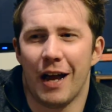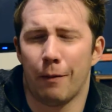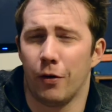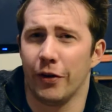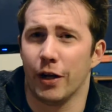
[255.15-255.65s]
I'm
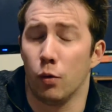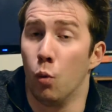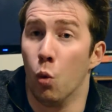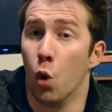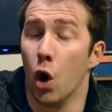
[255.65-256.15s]
going like,
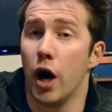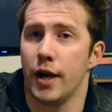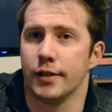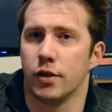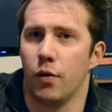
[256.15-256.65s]
what
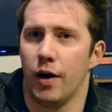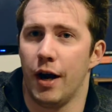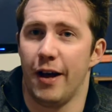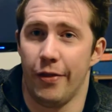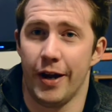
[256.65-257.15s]
is going
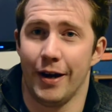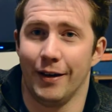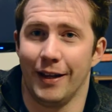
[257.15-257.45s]
on there?